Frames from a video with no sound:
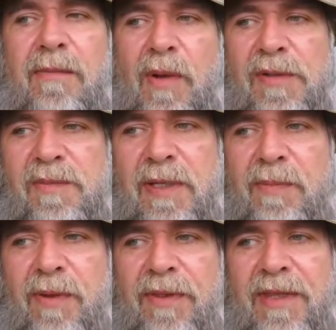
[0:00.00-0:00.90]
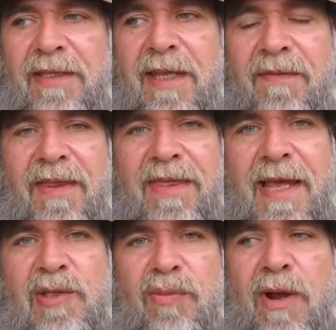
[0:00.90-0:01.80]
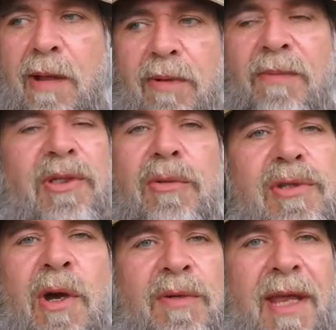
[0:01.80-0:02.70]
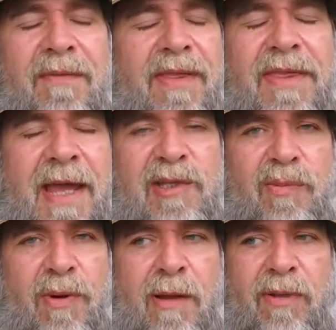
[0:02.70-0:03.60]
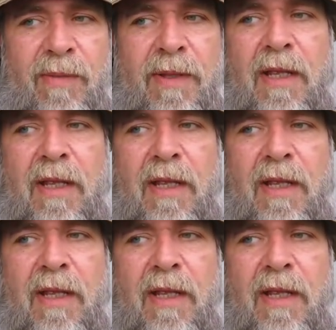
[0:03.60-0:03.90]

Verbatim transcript: most people think they have a thatch problem. You don't have a thatch problem.